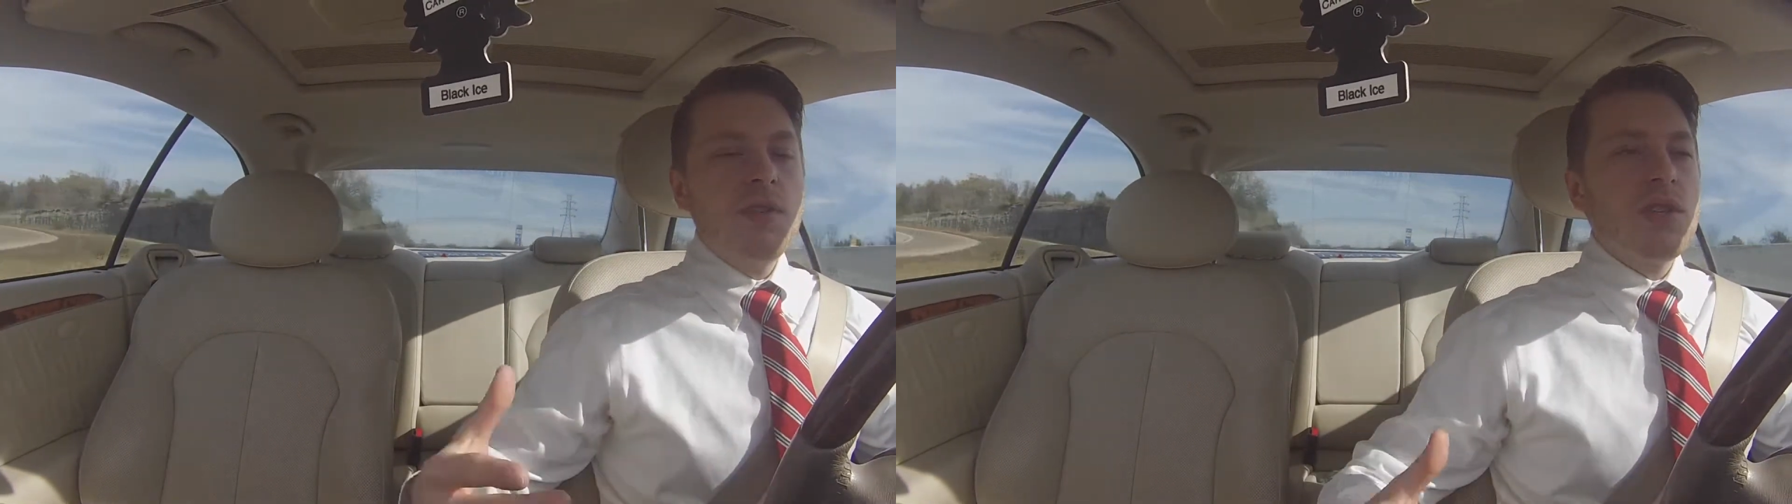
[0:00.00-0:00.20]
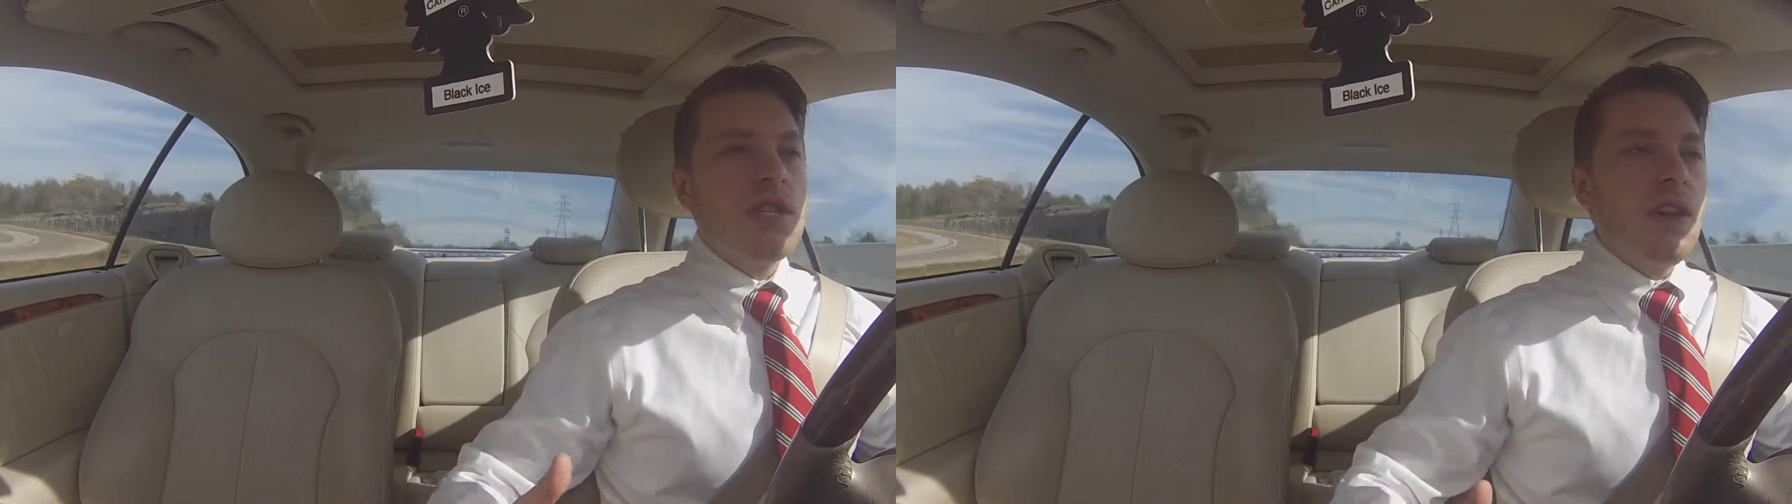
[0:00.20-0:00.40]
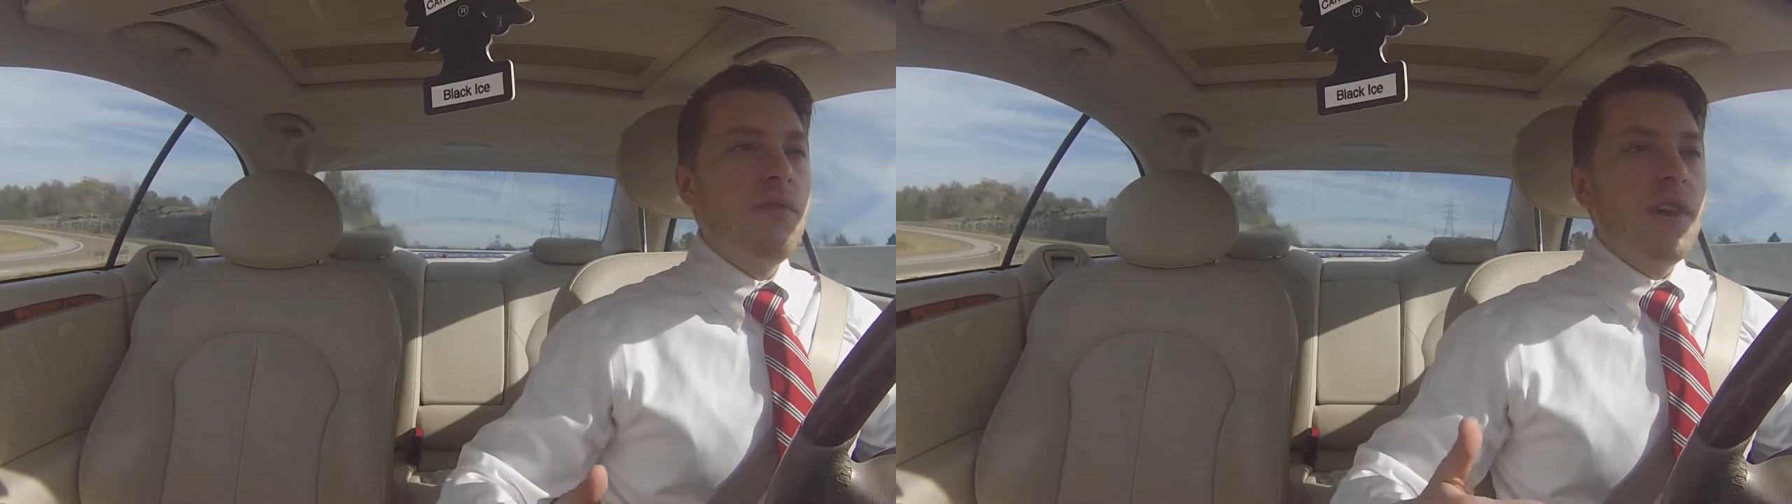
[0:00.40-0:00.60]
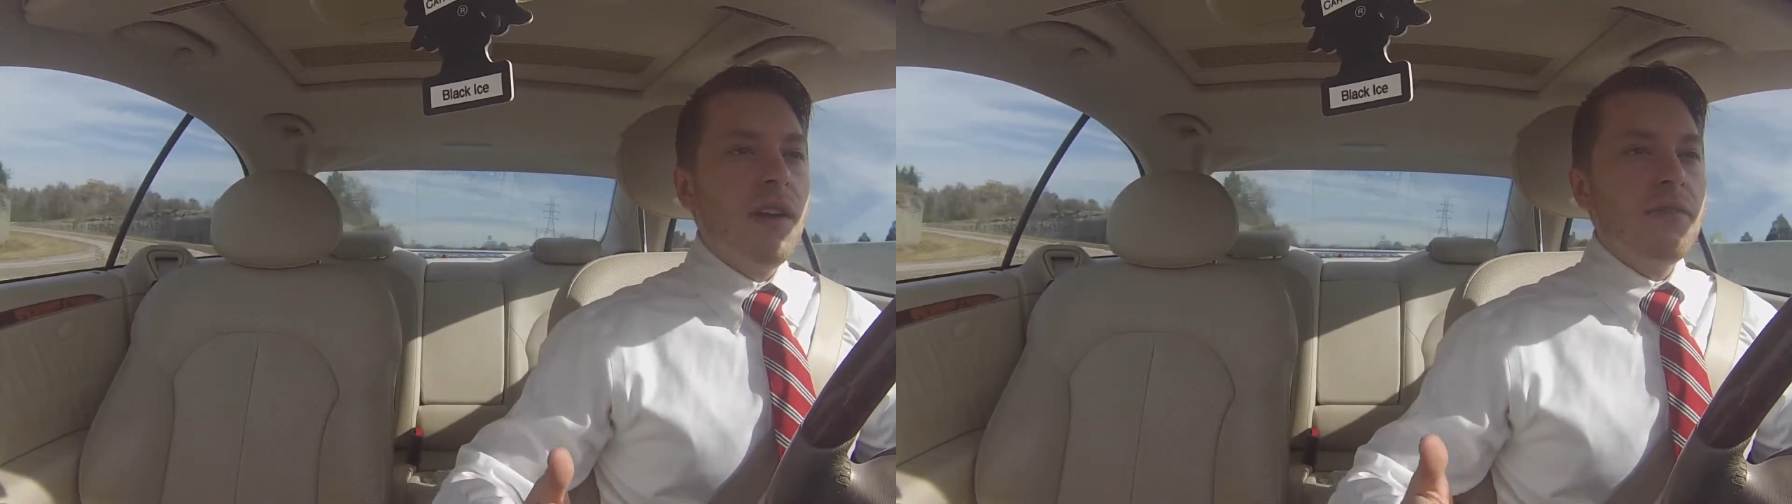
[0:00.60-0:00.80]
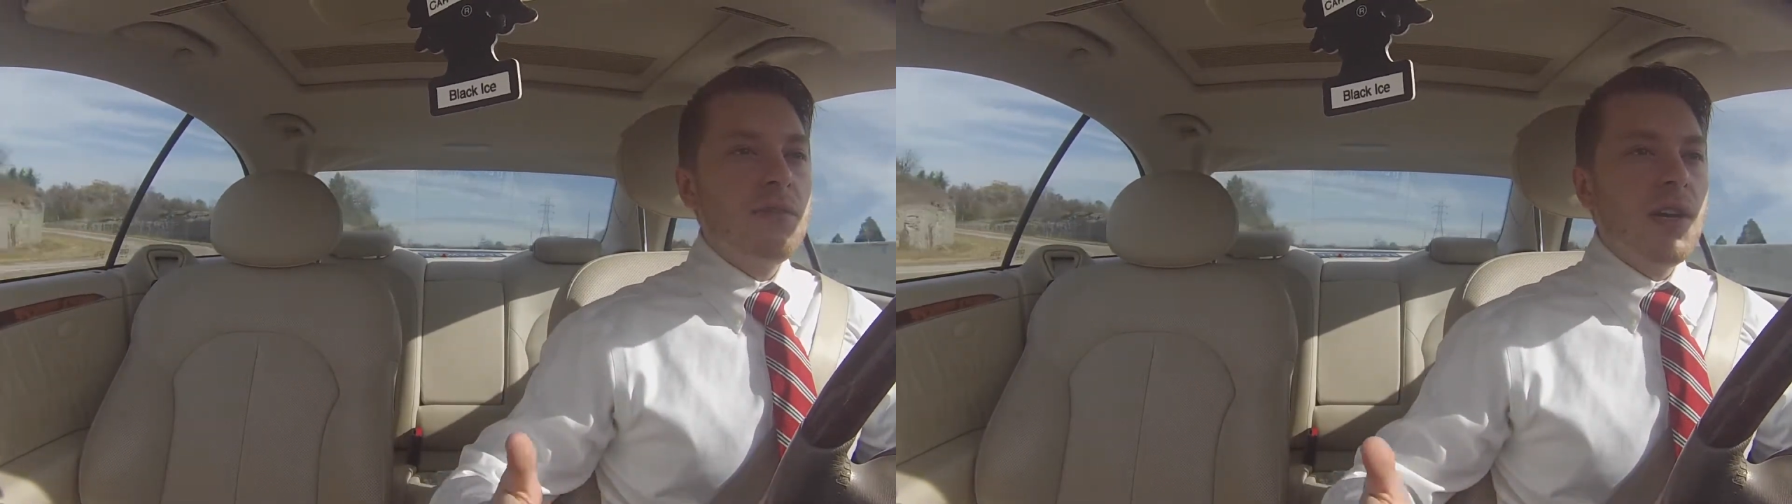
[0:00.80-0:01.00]
yourself
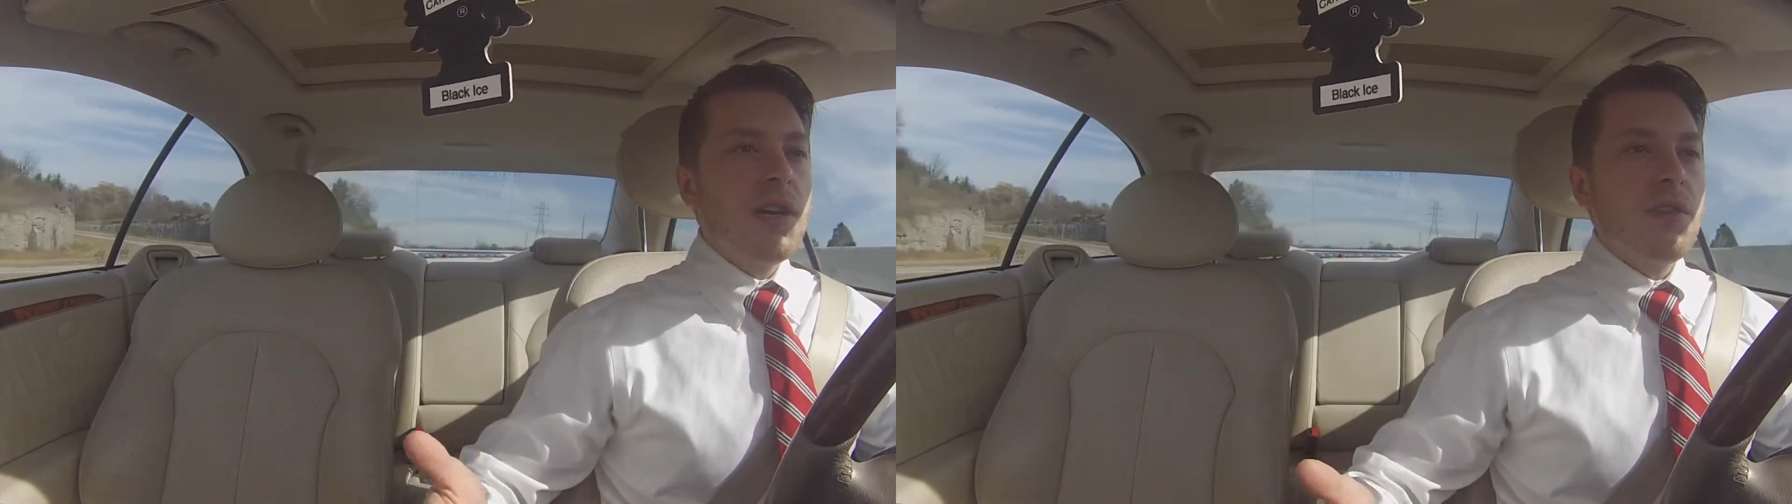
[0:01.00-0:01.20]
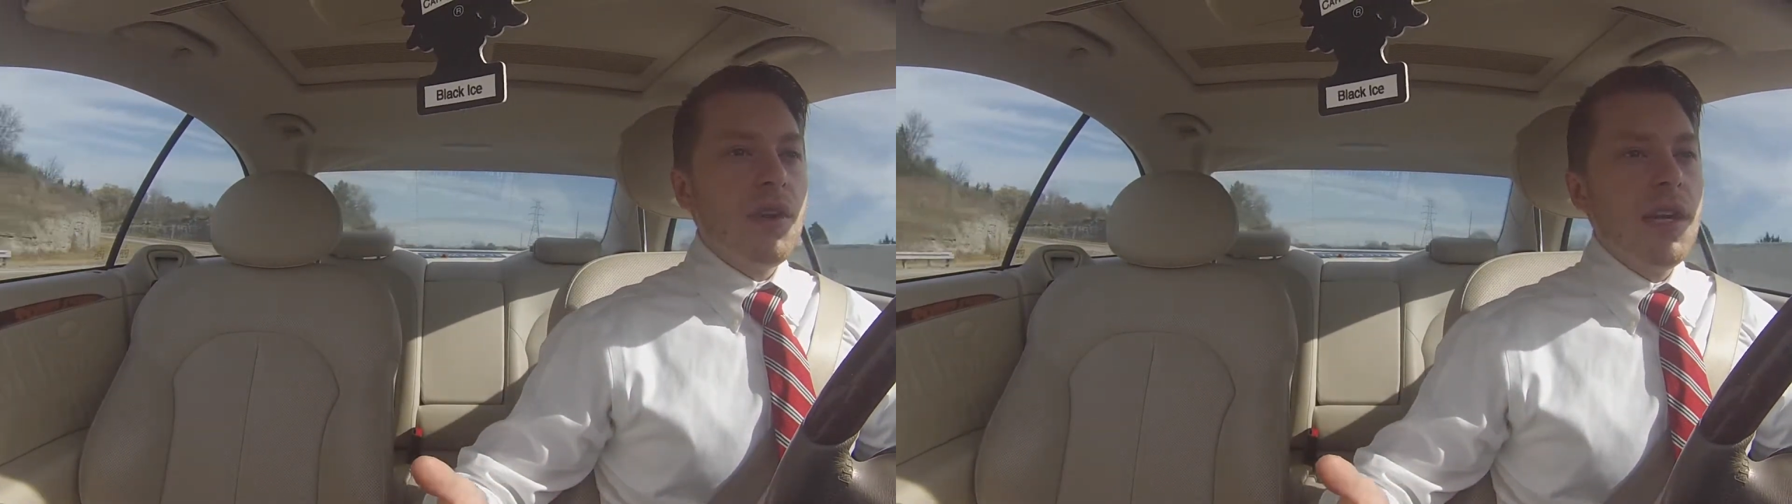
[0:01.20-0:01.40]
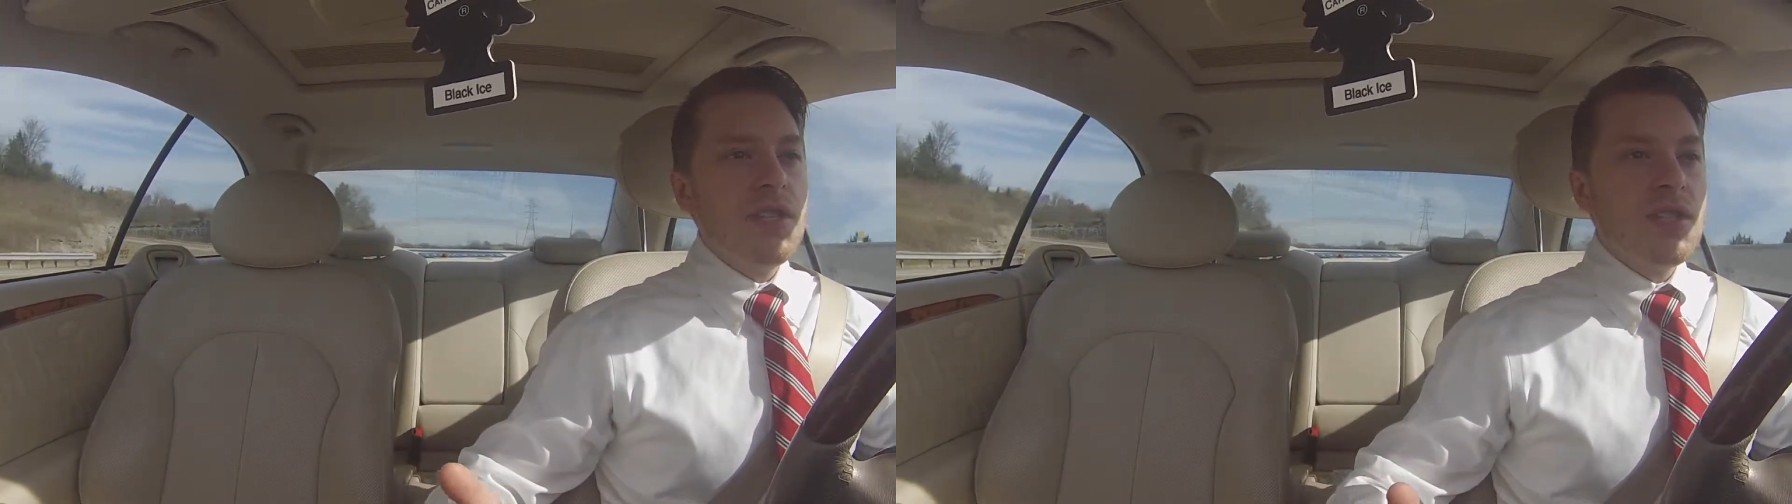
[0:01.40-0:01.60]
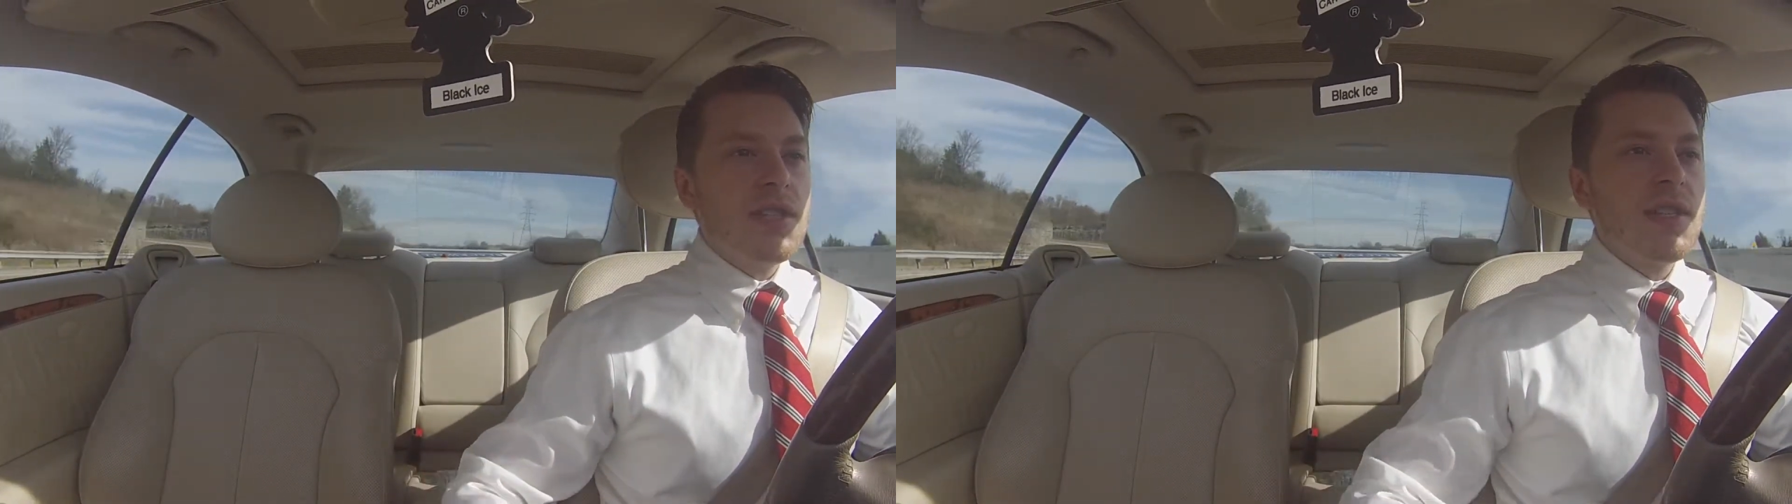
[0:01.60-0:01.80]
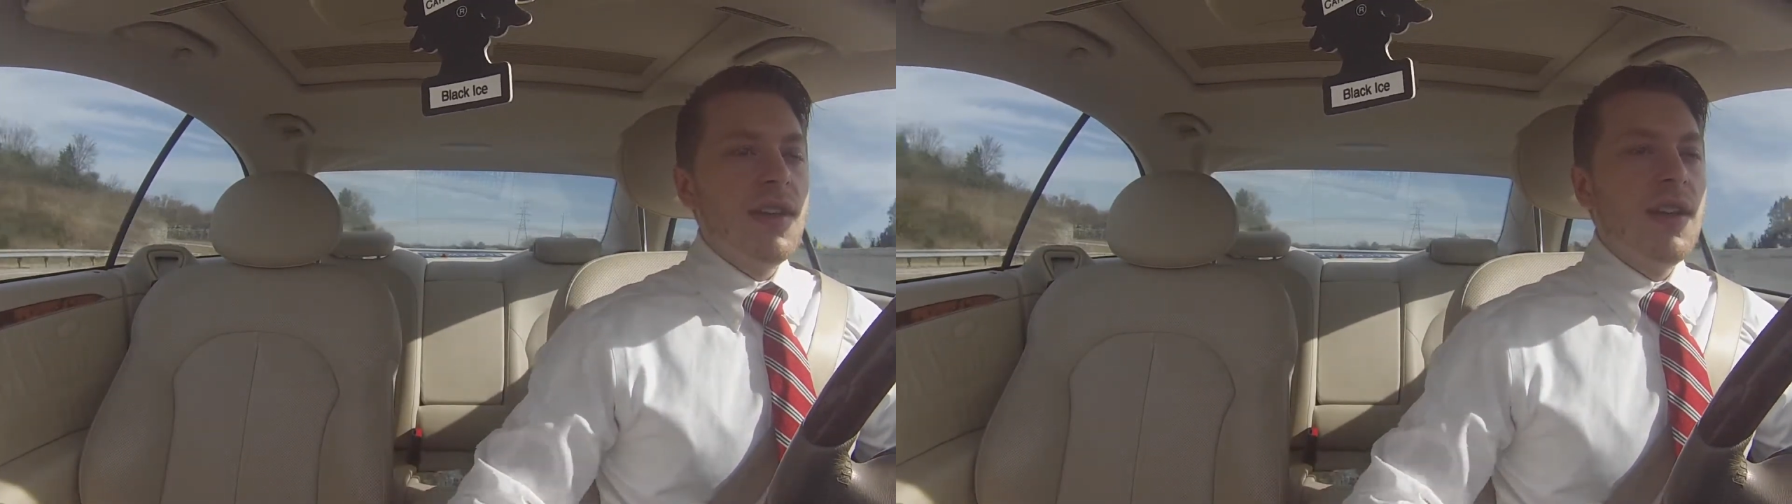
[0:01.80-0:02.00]
out from the other agents.